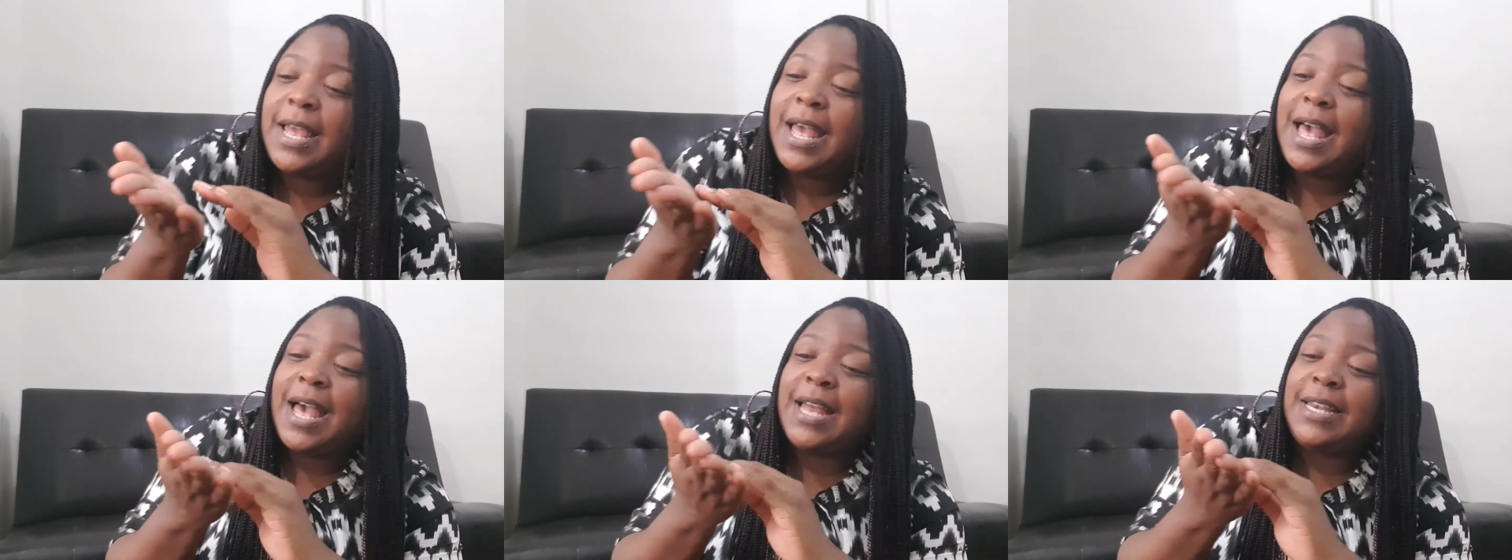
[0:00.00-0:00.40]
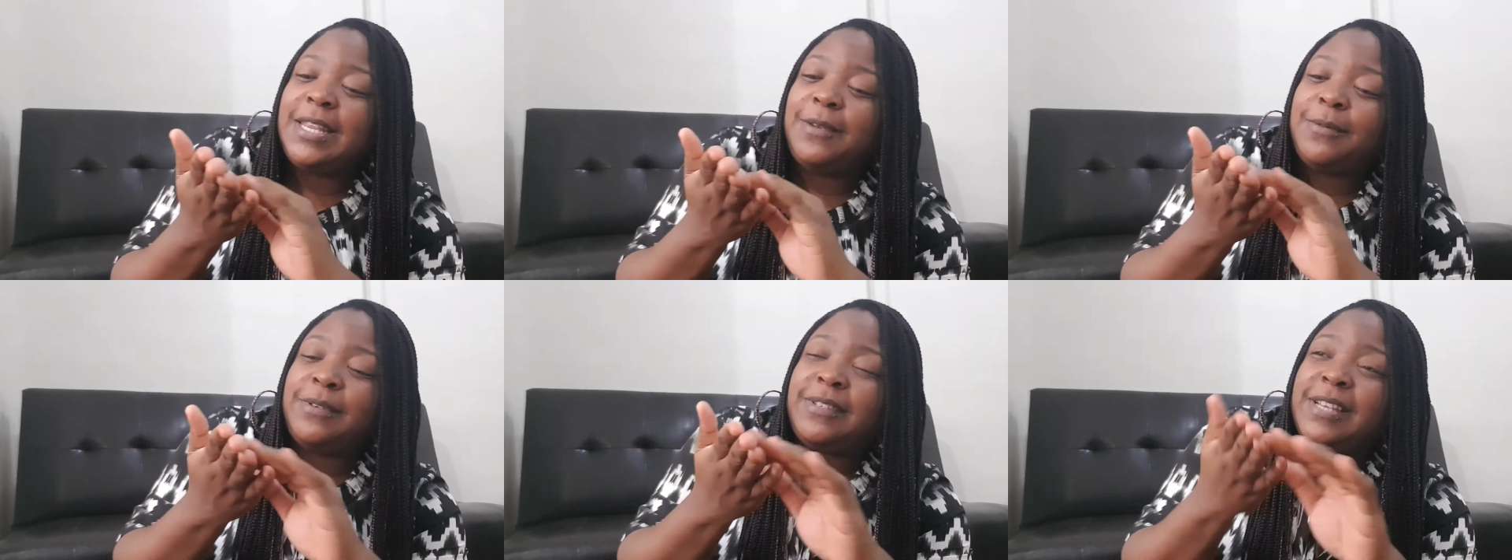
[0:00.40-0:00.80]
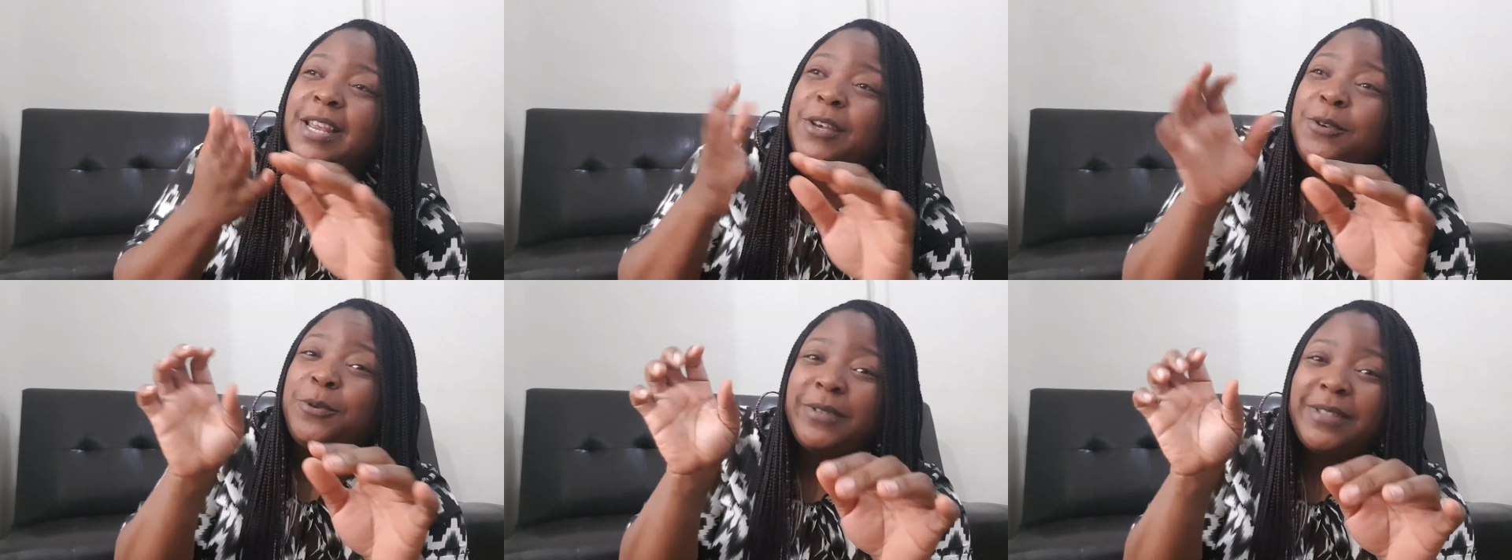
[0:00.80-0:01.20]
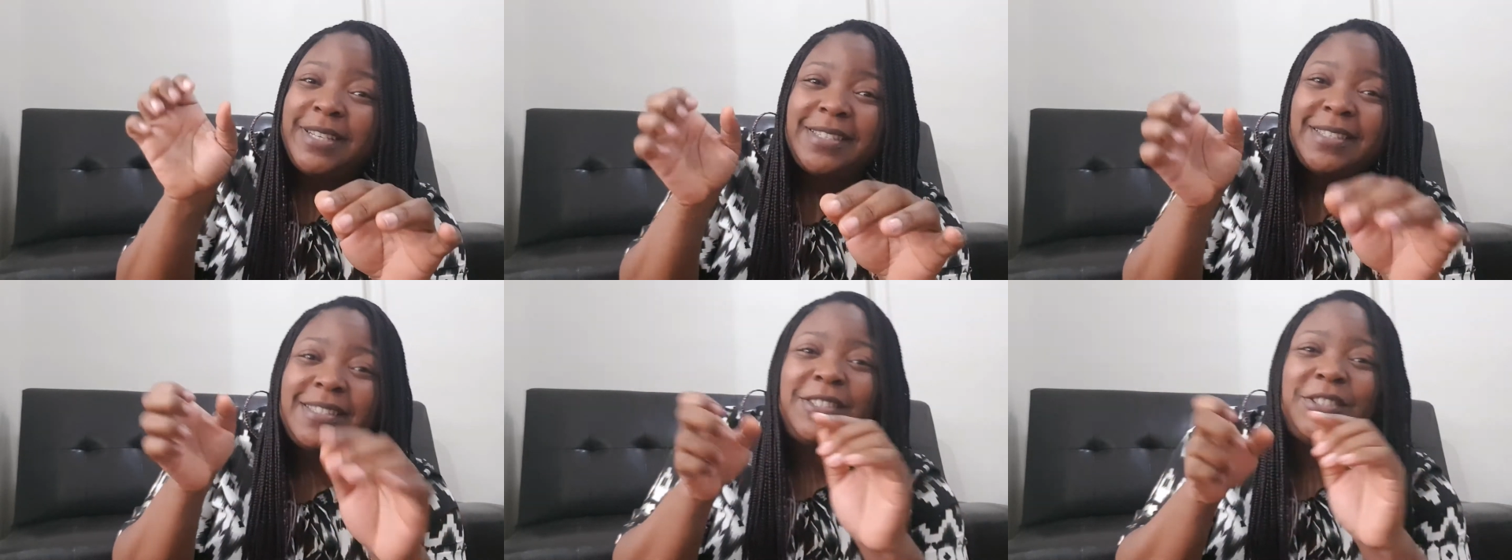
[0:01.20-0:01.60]
And he would say,
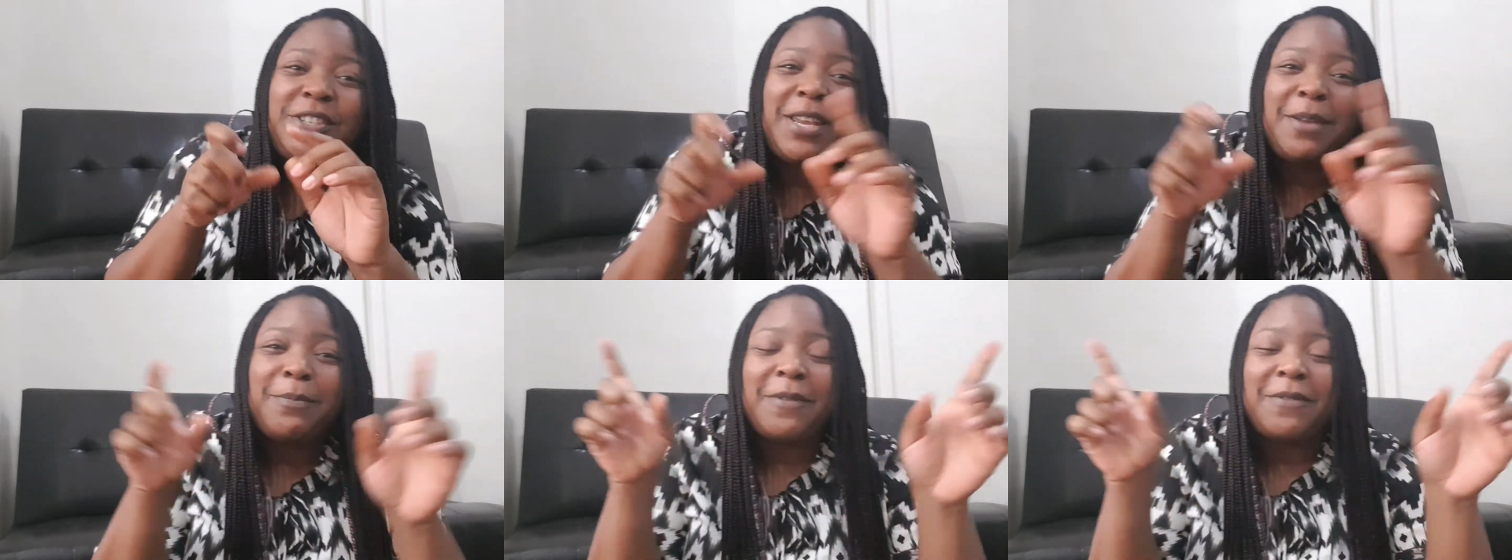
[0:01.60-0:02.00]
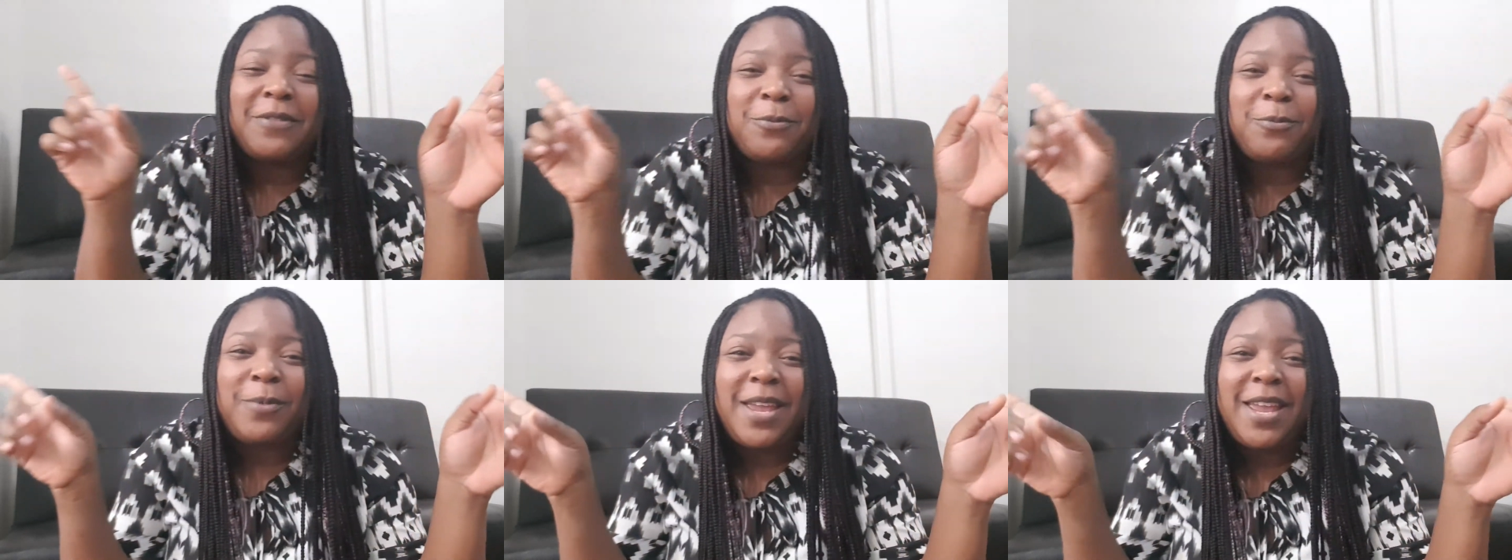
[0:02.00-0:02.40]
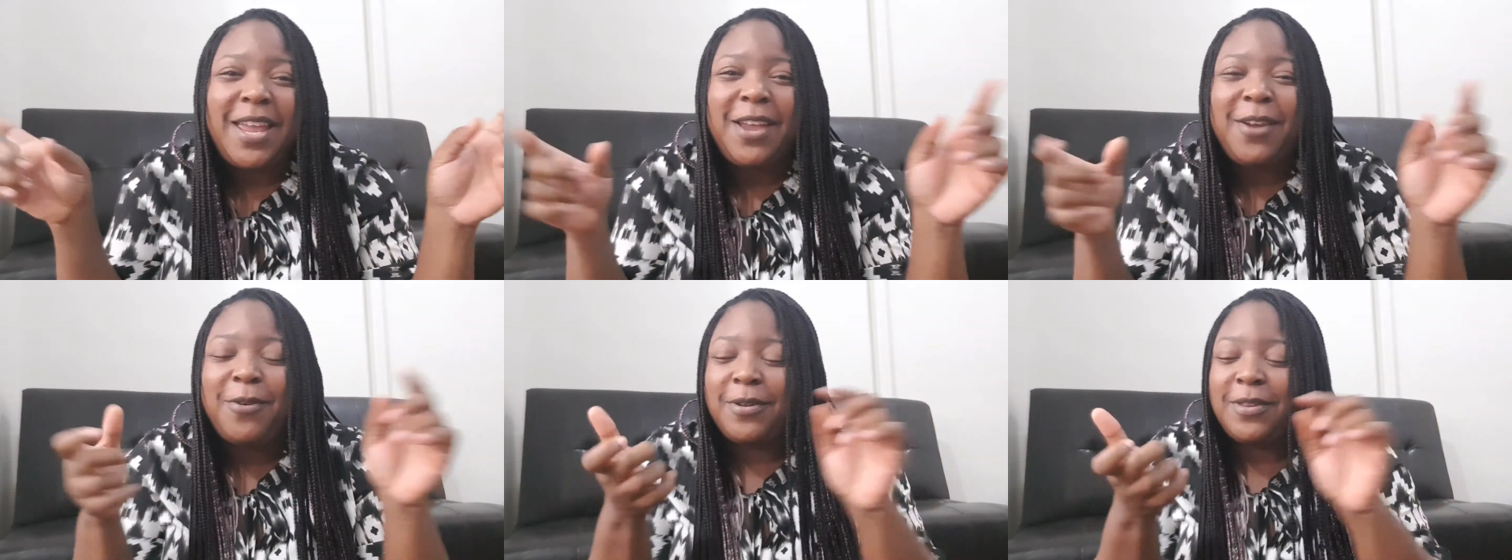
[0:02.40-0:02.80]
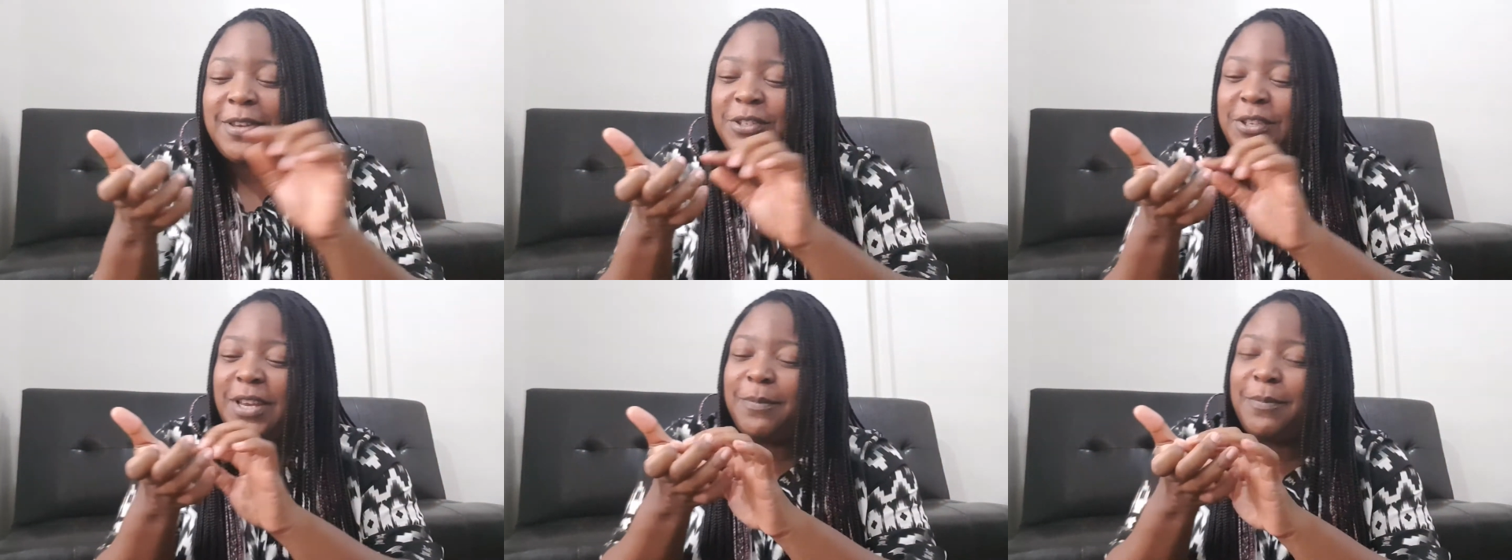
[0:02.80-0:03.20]
notice the shape of the wing or the
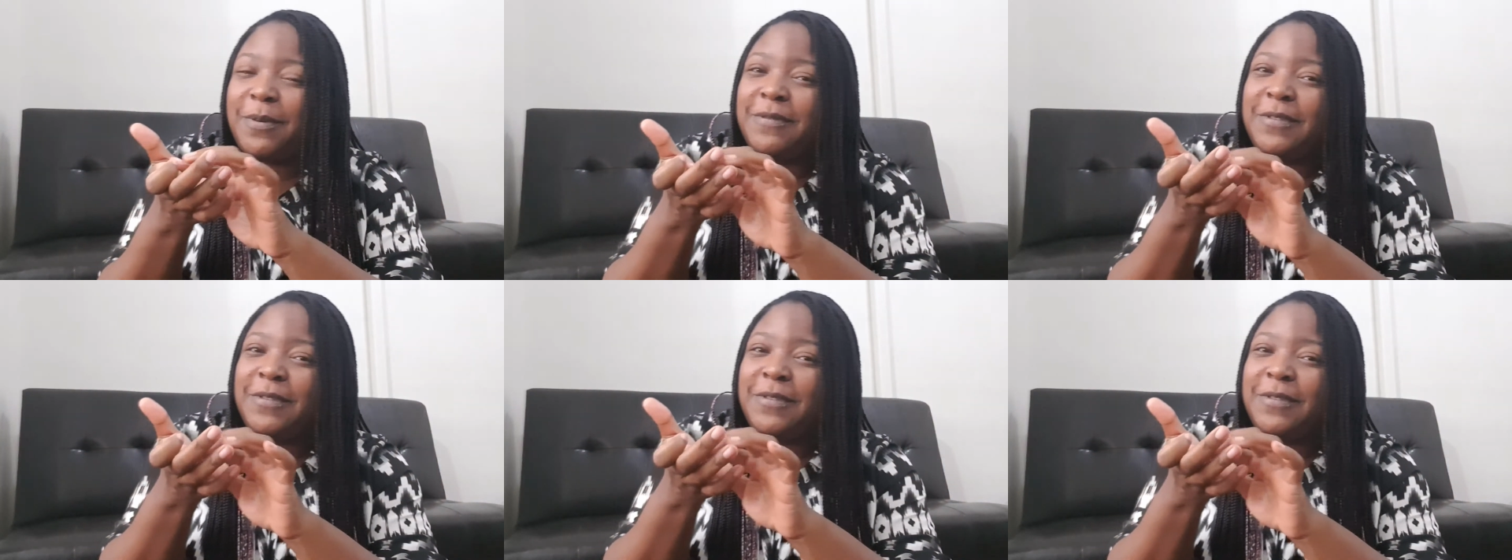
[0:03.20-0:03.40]
shape of